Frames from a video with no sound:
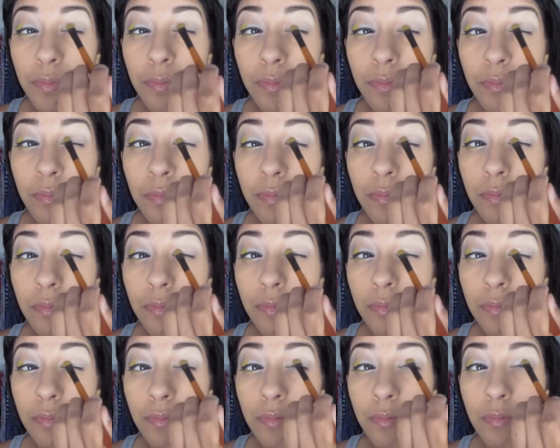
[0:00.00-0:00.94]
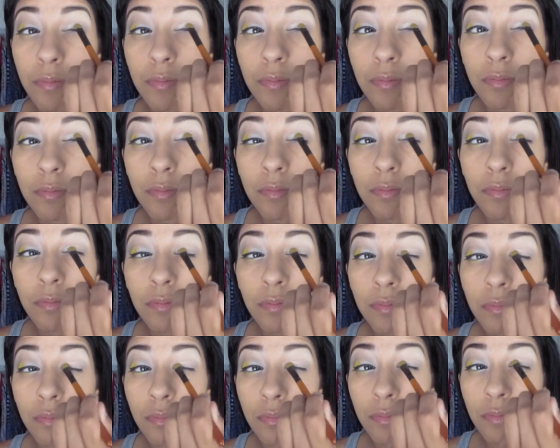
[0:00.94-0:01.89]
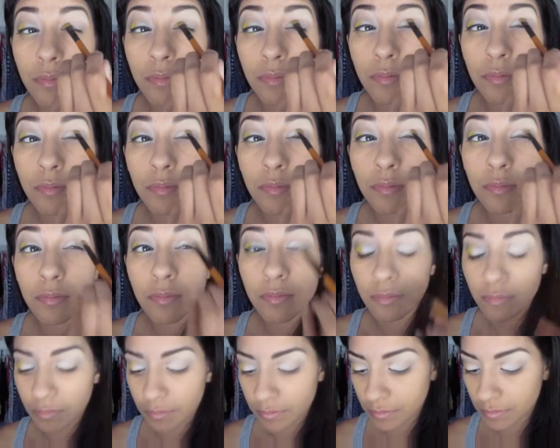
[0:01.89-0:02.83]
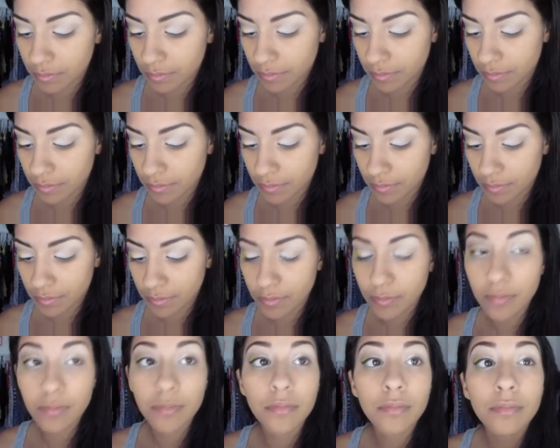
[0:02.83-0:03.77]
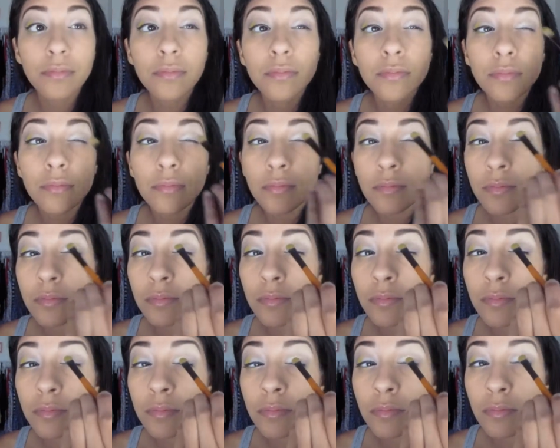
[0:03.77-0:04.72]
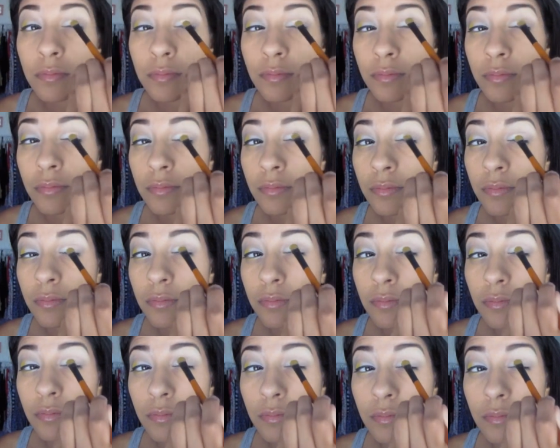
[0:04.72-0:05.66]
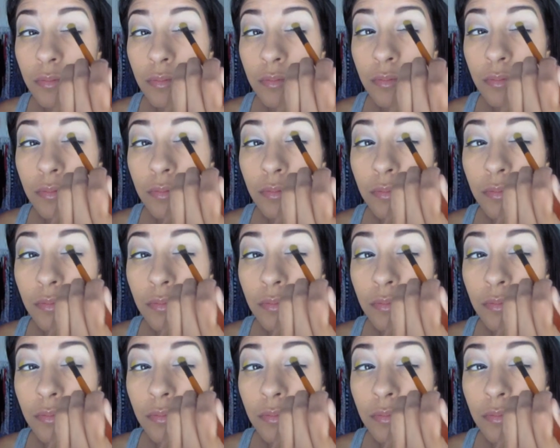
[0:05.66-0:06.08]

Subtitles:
(silence)